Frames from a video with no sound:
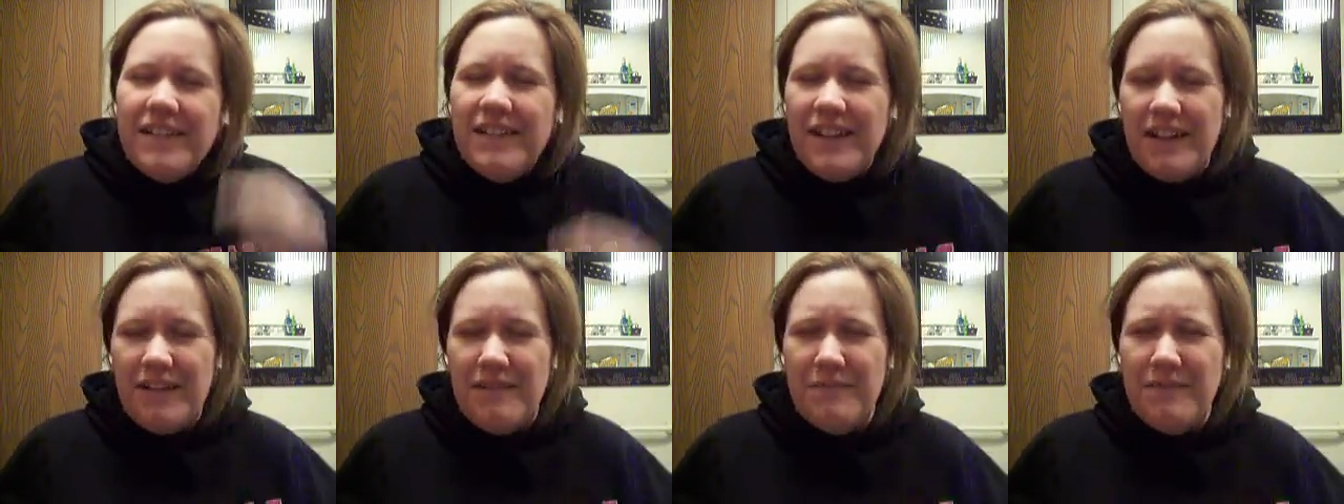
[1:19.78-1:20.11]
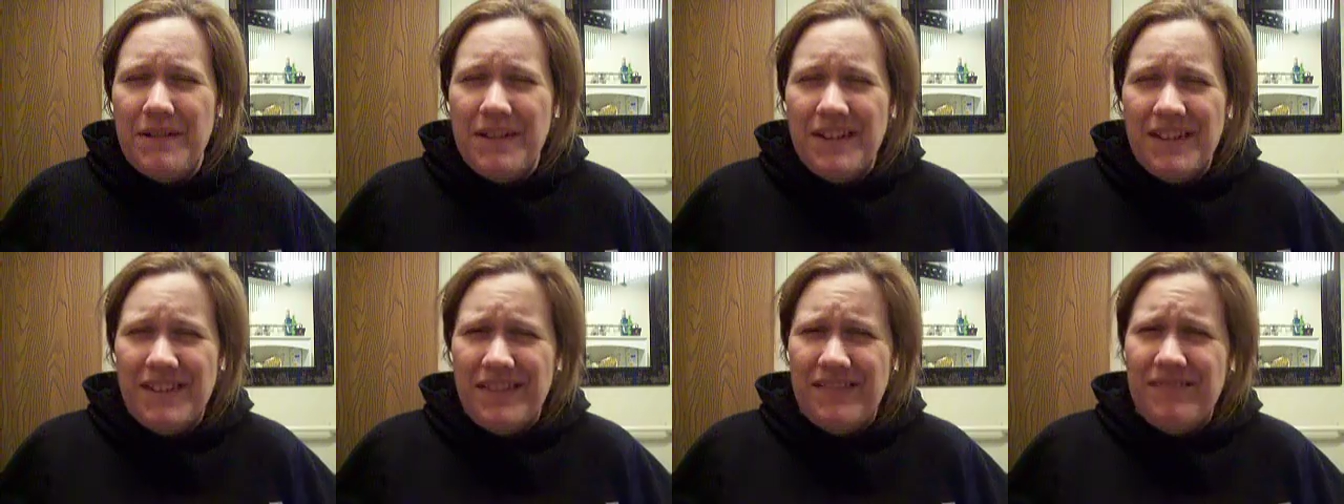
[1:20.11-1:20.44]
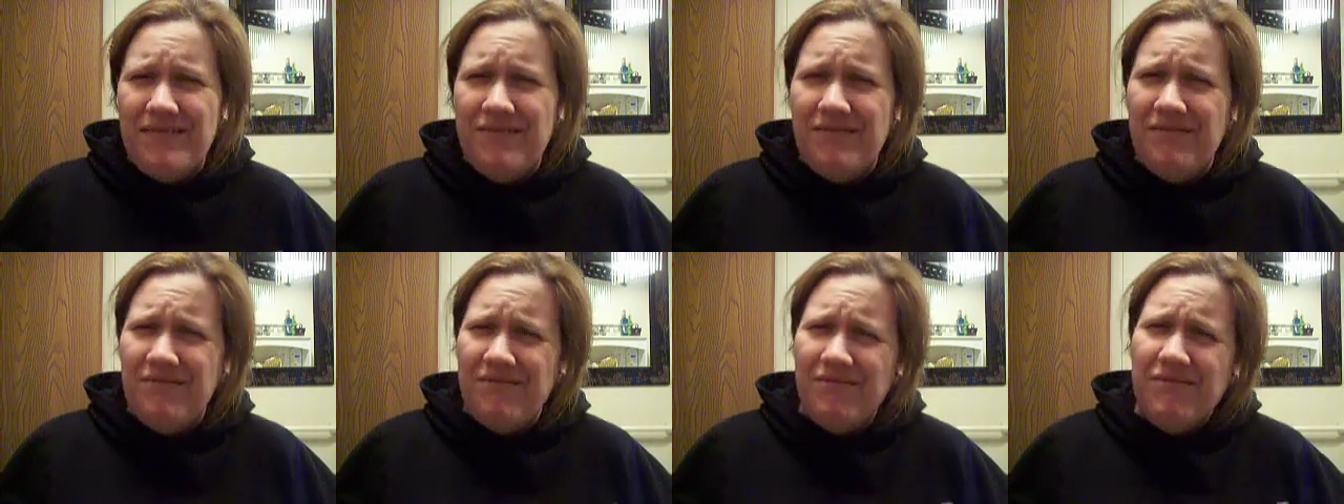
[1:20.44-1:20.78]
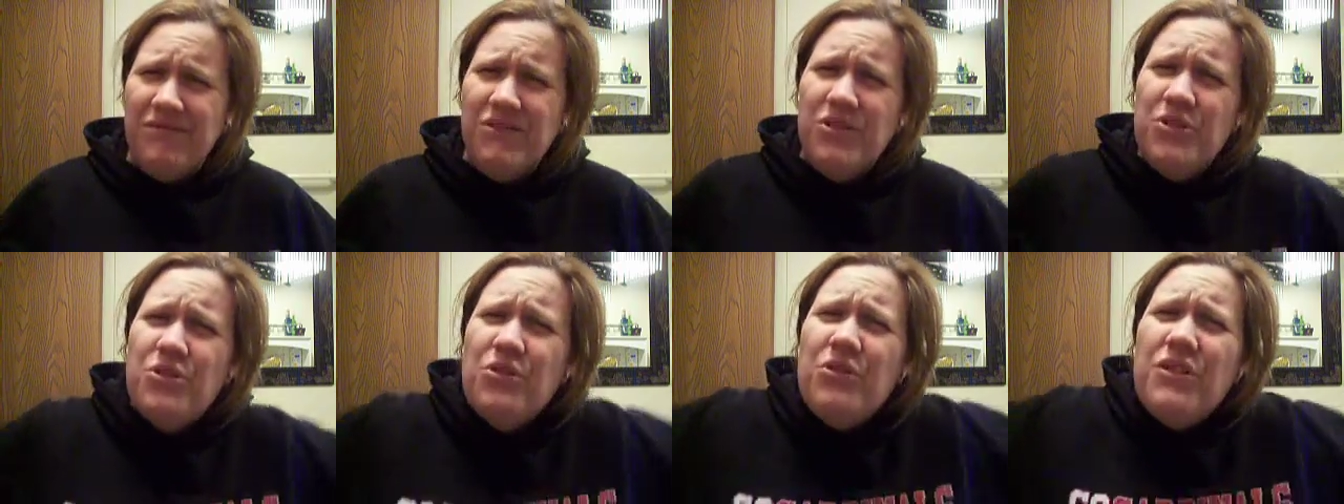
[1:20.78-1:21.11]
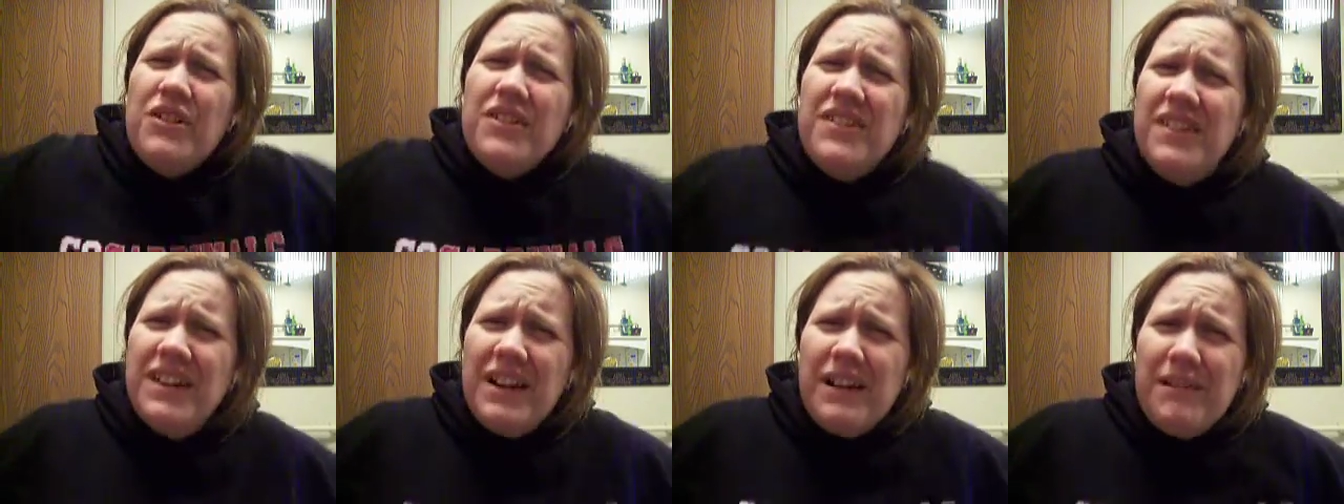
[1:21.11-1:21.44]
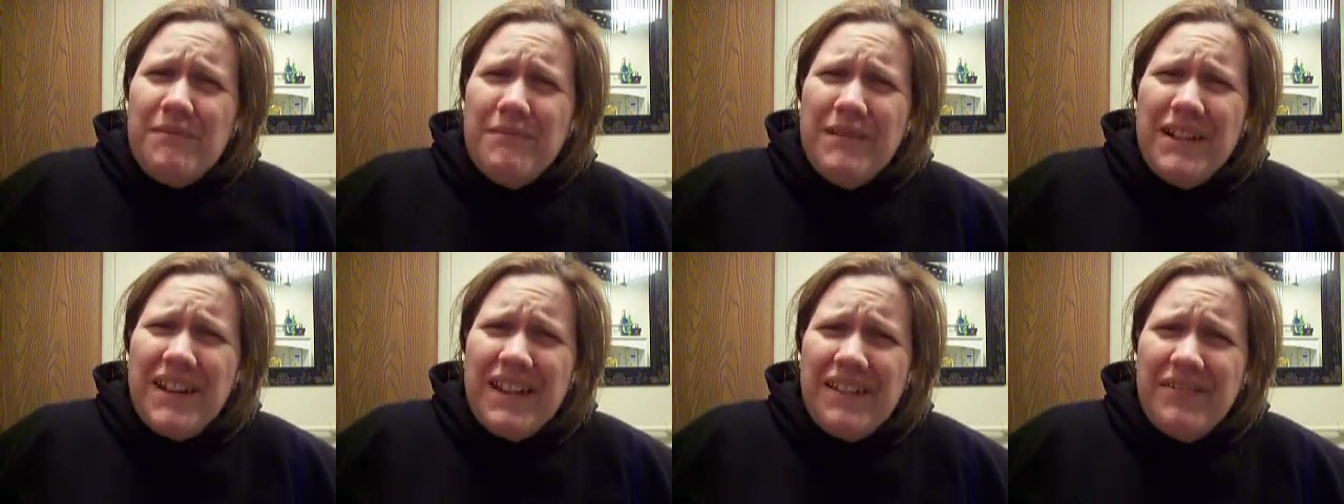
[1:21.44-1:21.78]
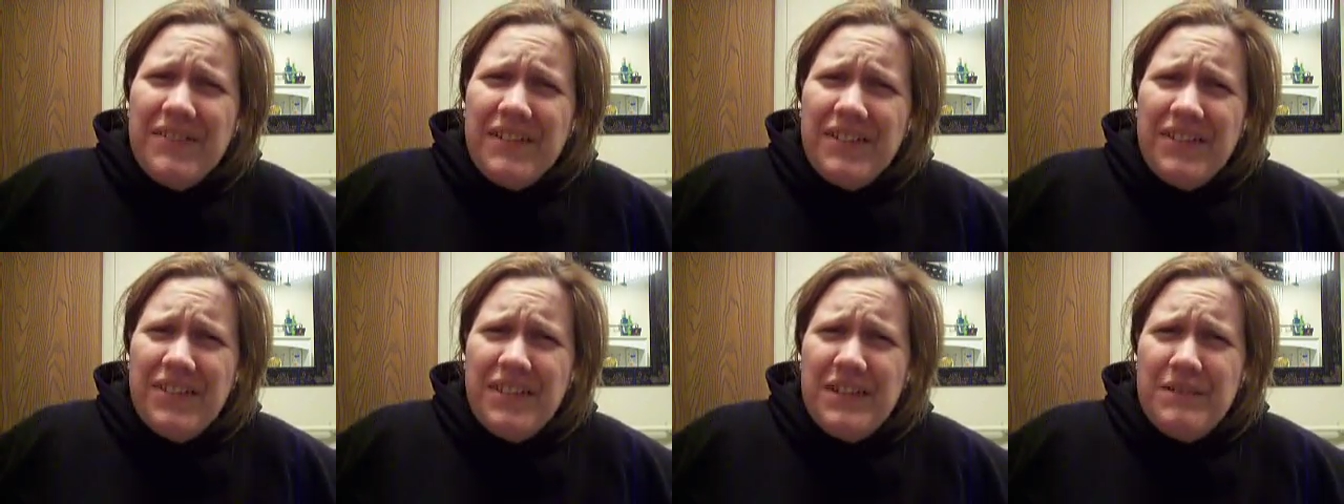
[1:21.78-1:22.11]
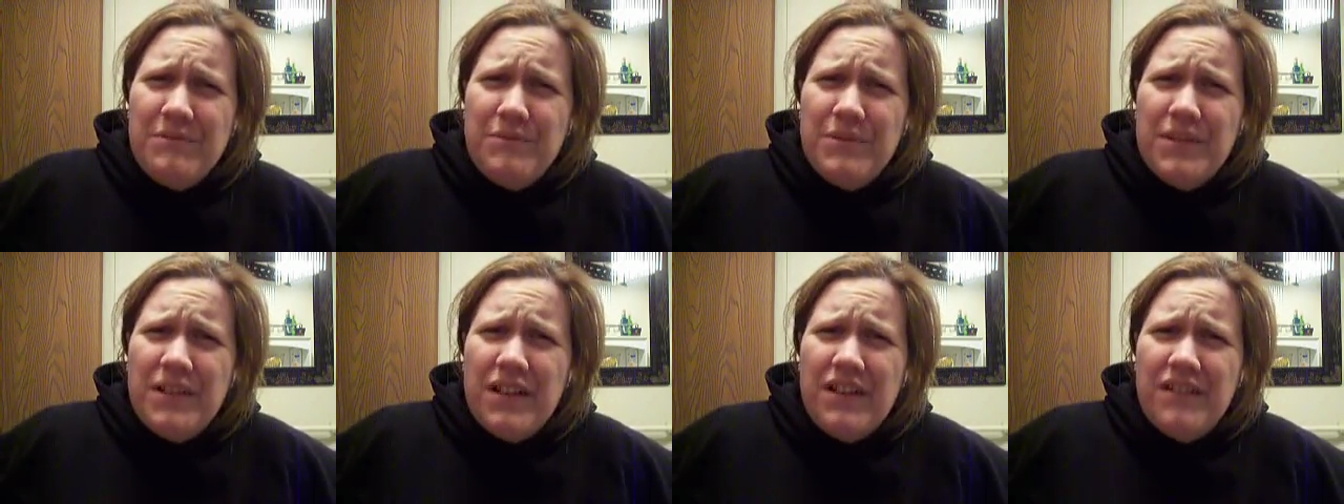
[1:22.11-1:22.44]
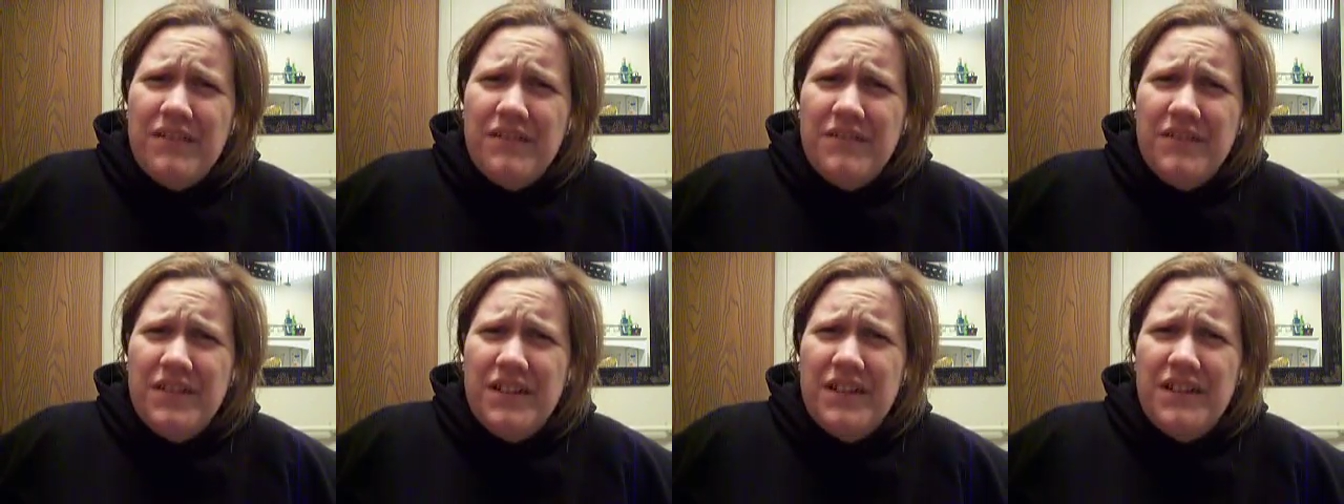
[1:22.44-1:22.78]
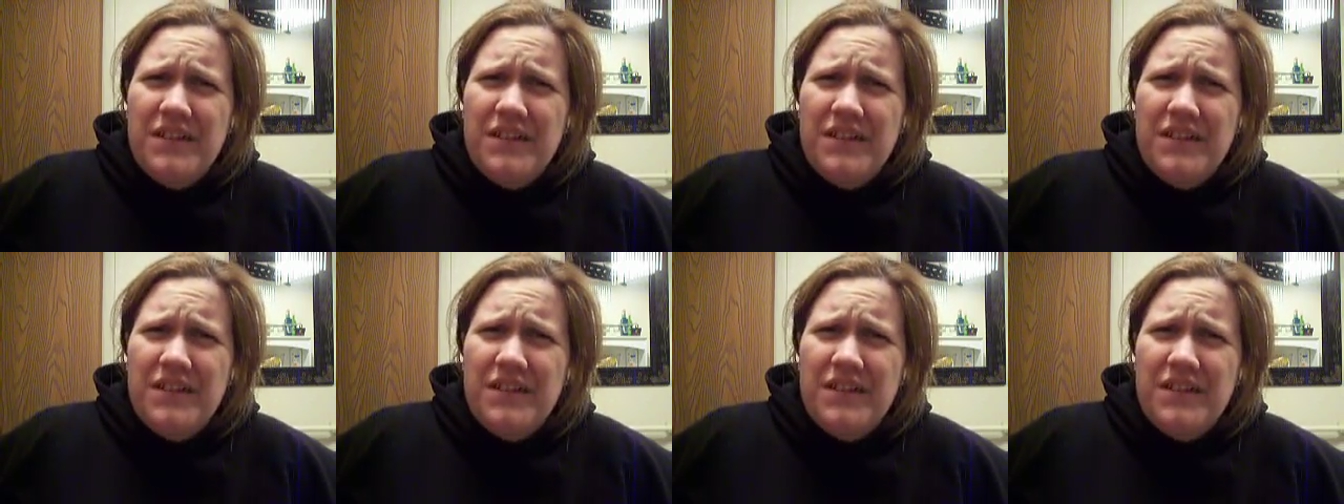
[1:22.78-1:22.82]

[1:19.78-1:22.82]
I'm going to, George, now I'm going to have the same song